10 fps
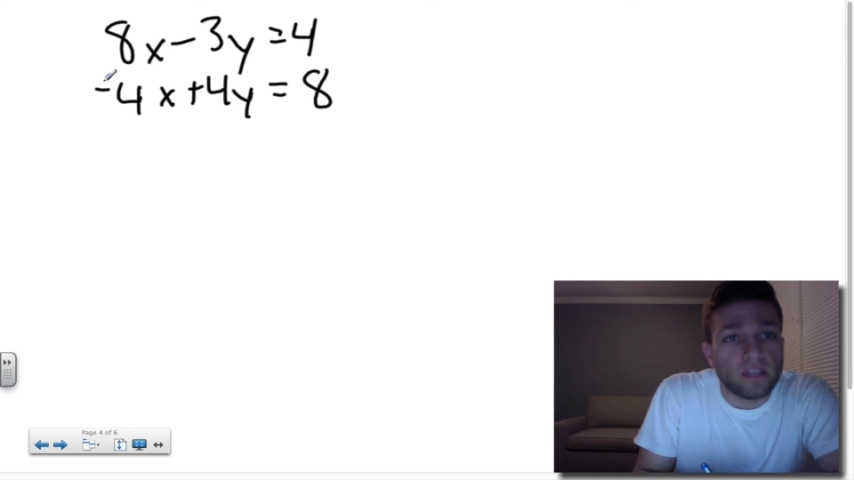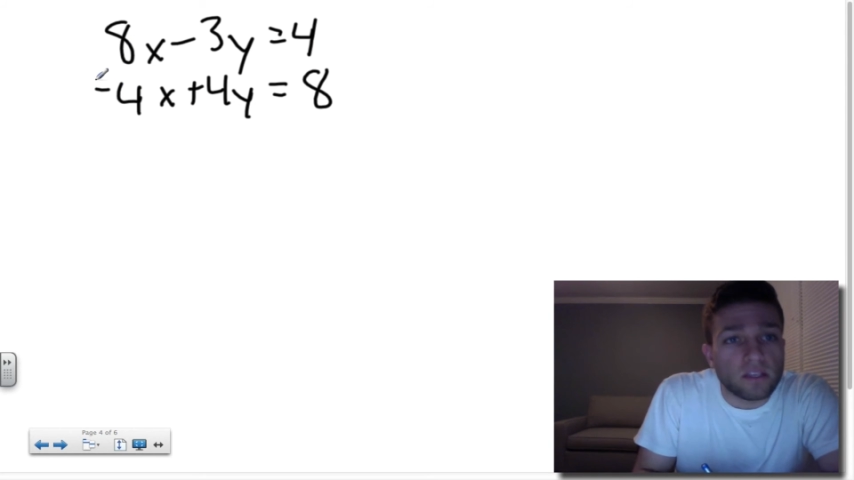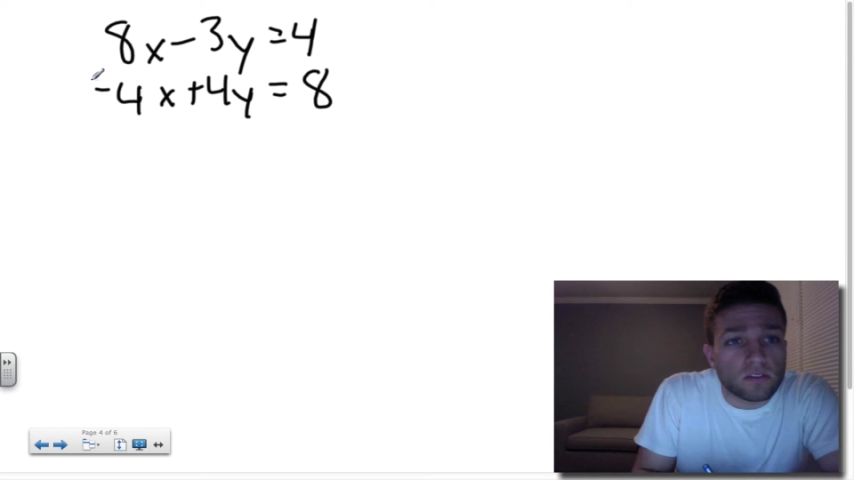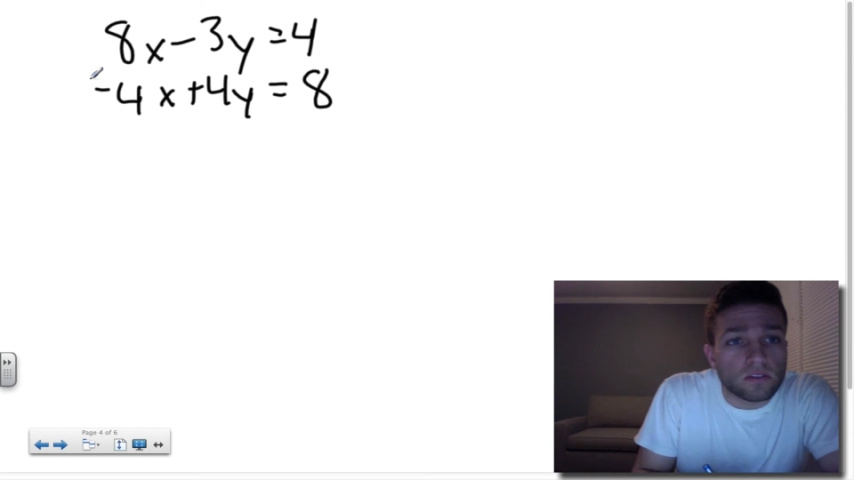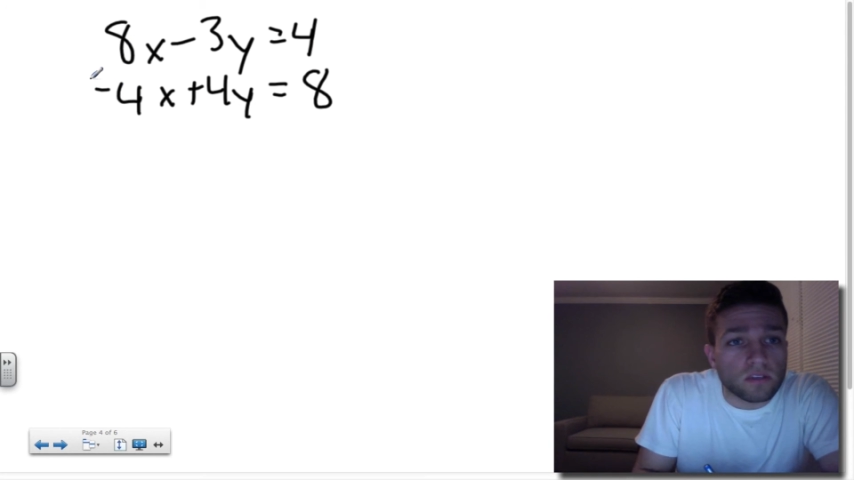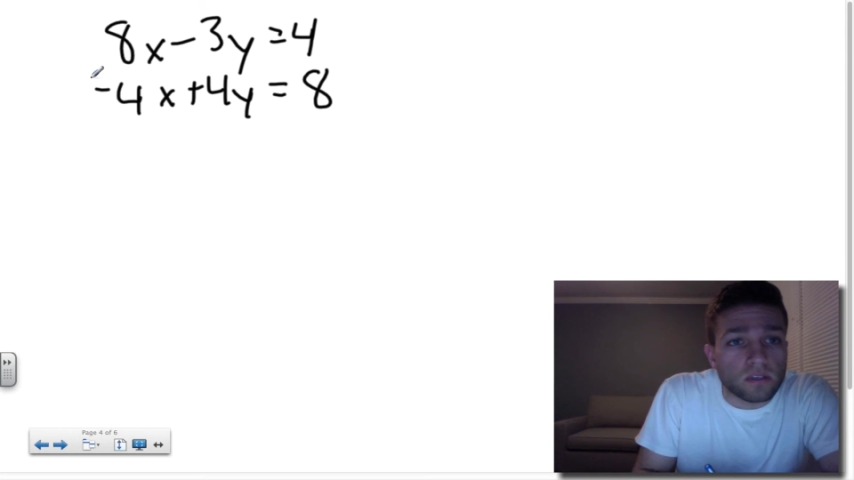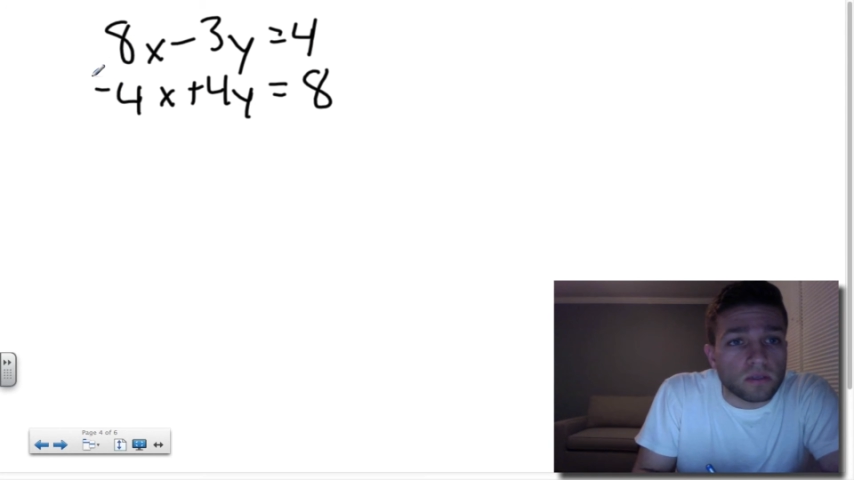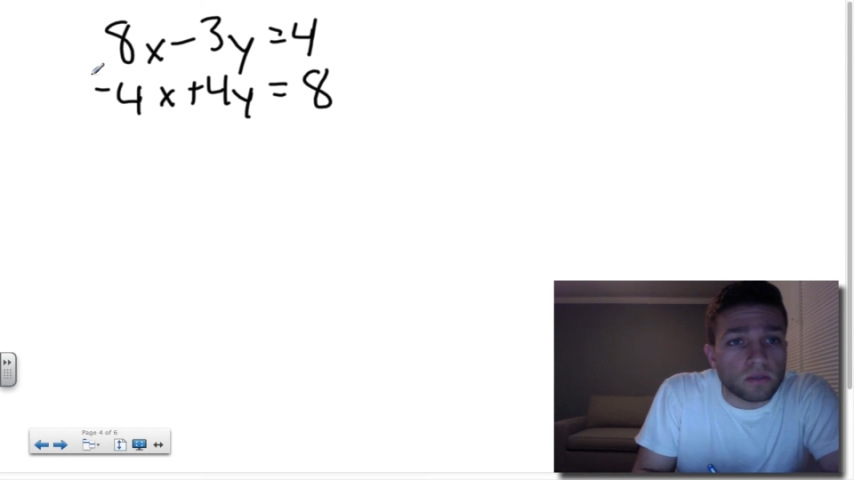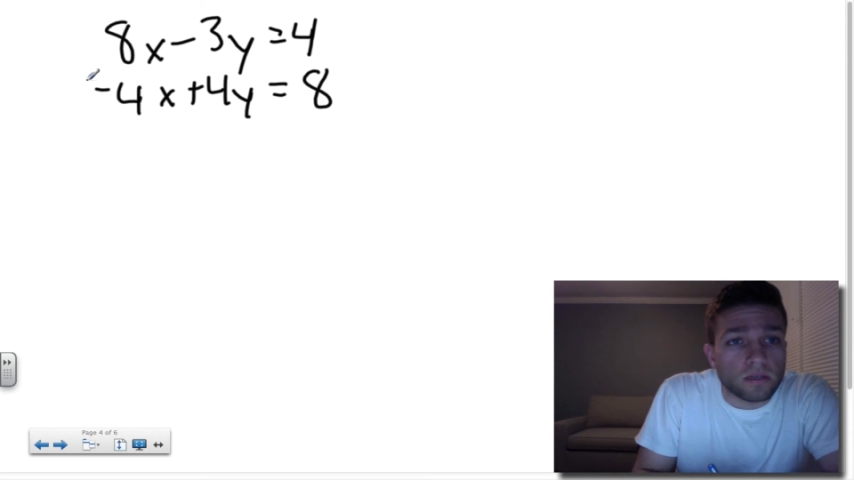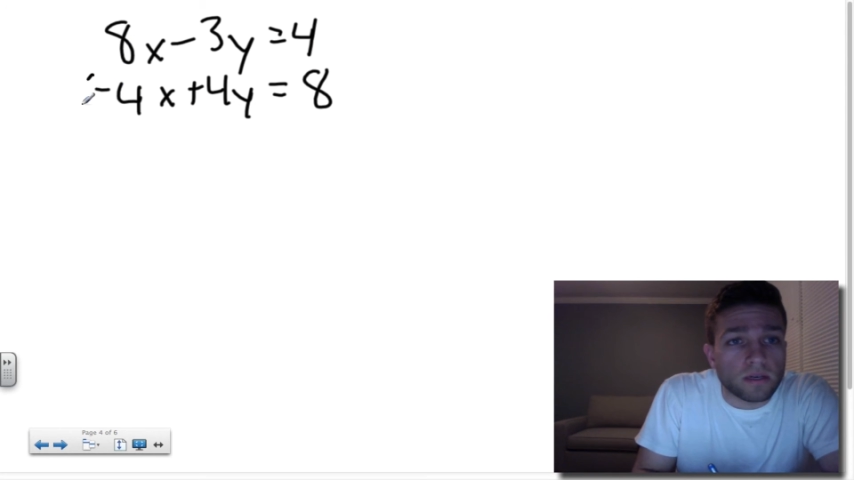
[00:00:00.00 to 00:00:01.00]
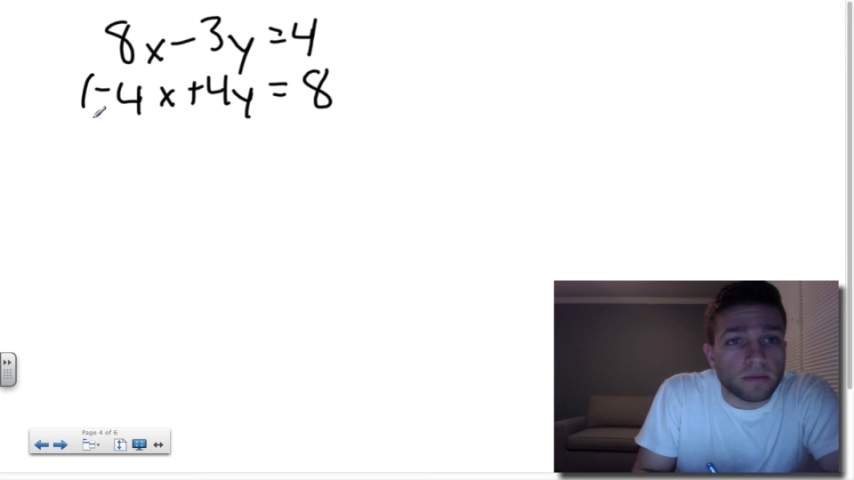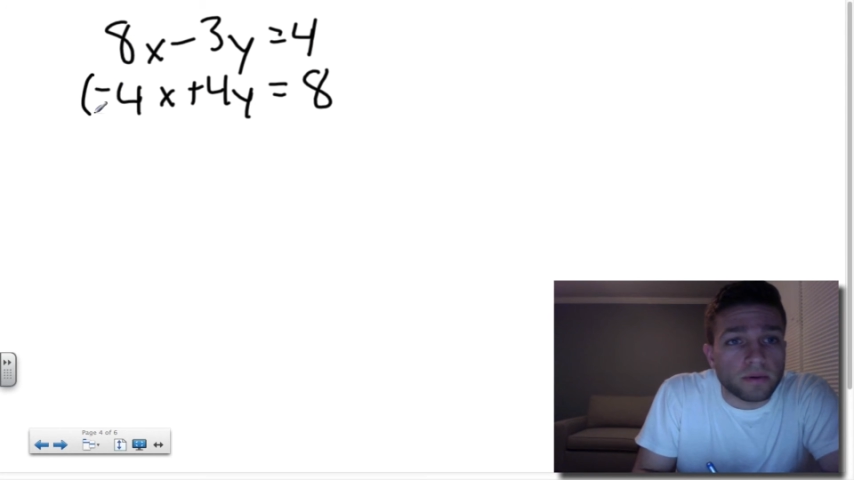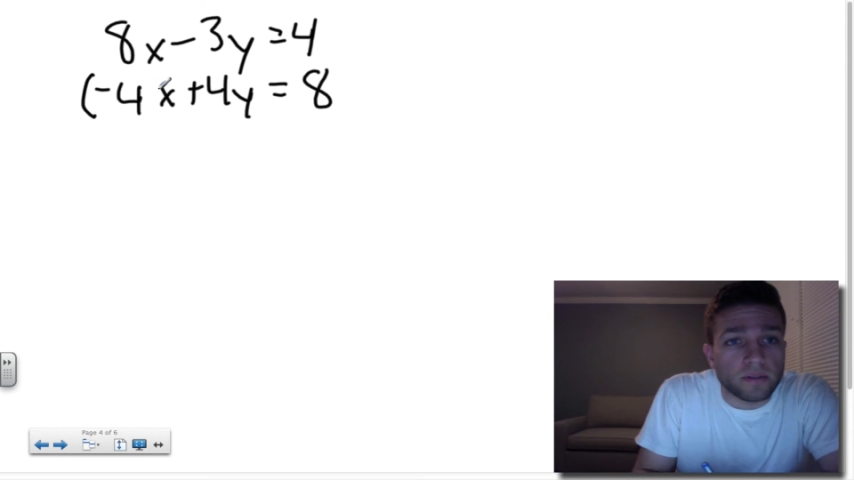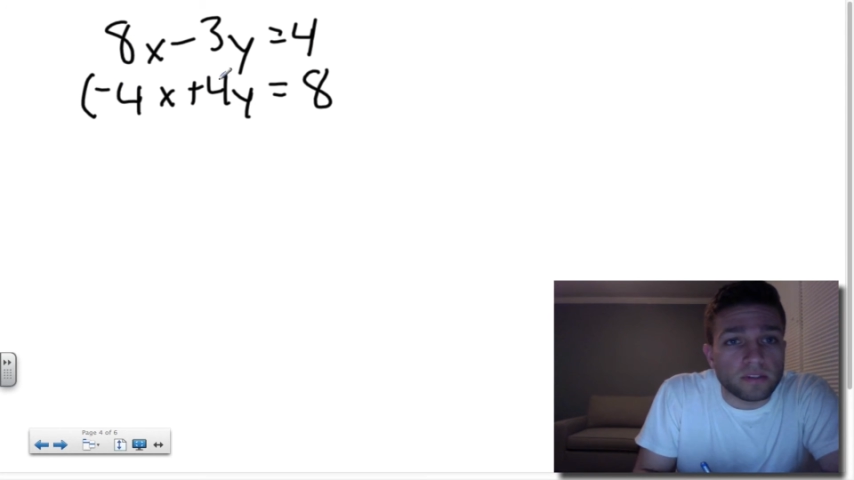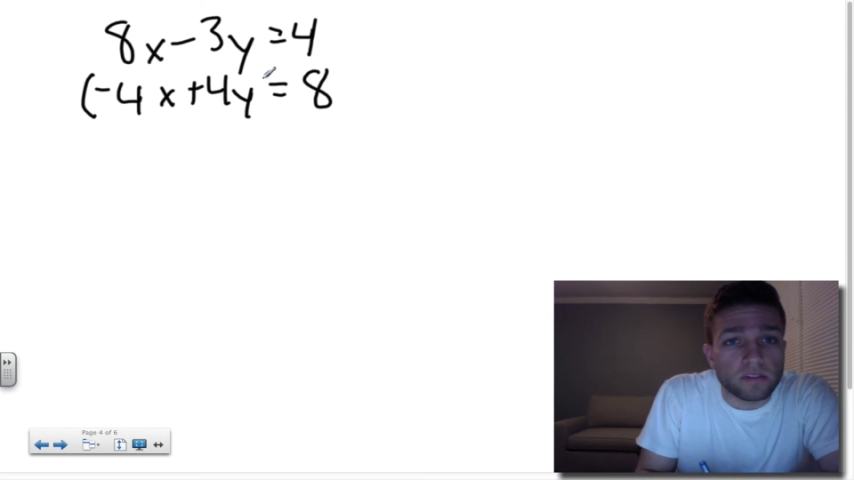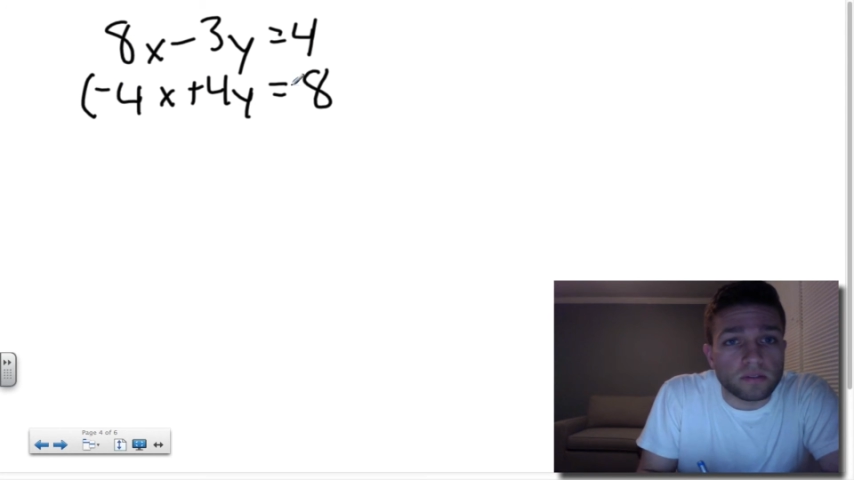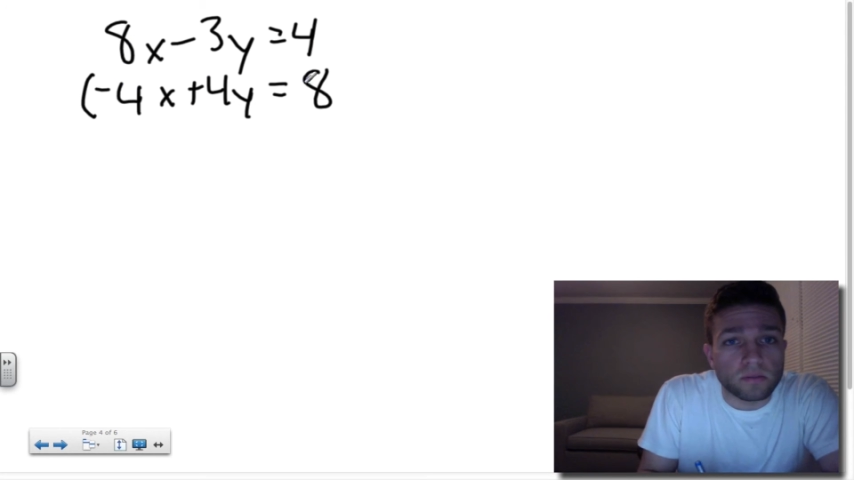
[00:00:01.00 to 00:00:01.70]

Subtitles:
So I'm going to